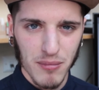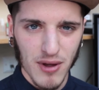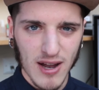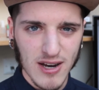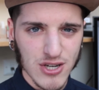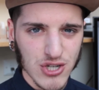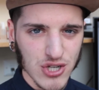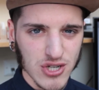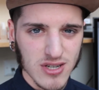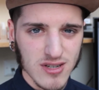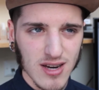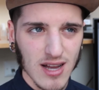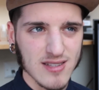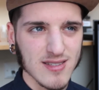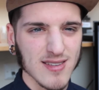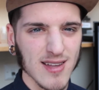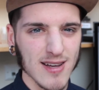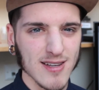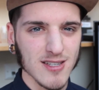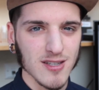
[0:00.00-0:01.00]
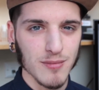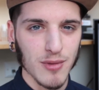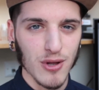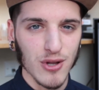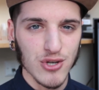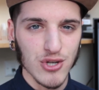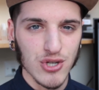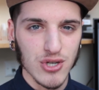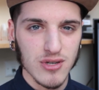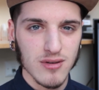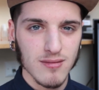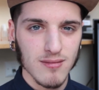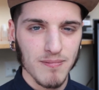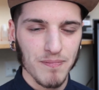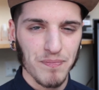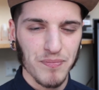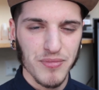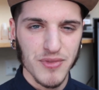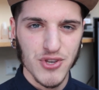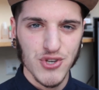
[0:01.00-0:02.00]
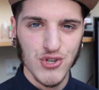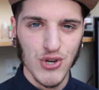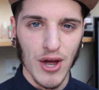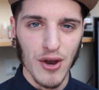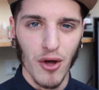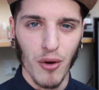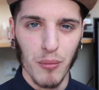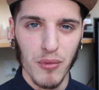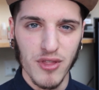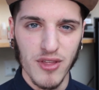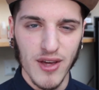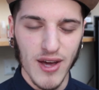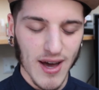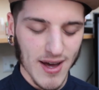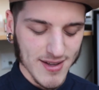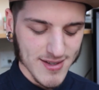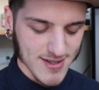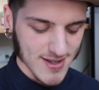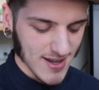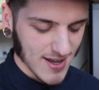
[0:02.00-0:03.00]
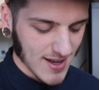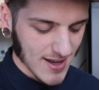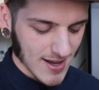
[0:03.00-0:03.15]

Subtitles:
But it's nice to be able to just chat on with you guys.